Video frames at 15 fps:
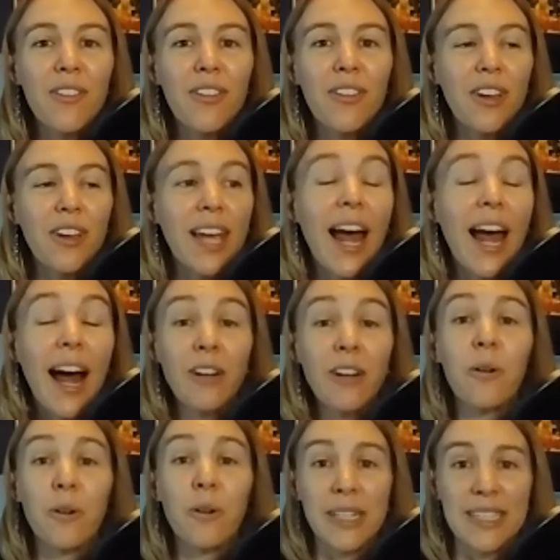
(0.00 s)
the
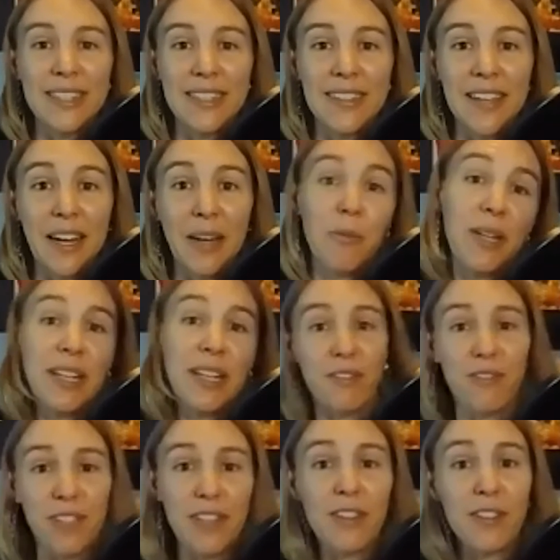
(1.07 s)
category is the same. We need to
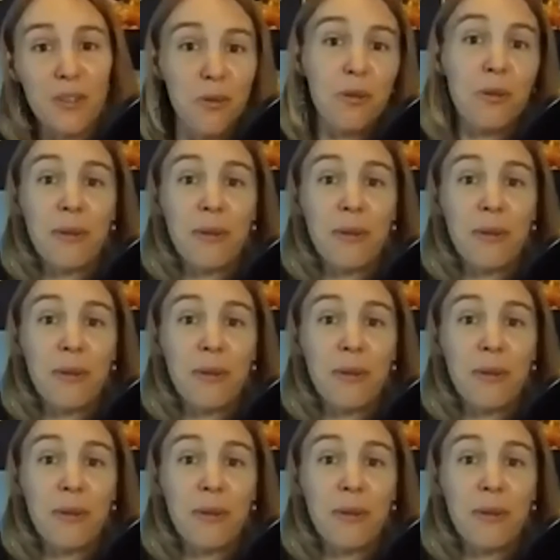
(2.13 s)
feed the school,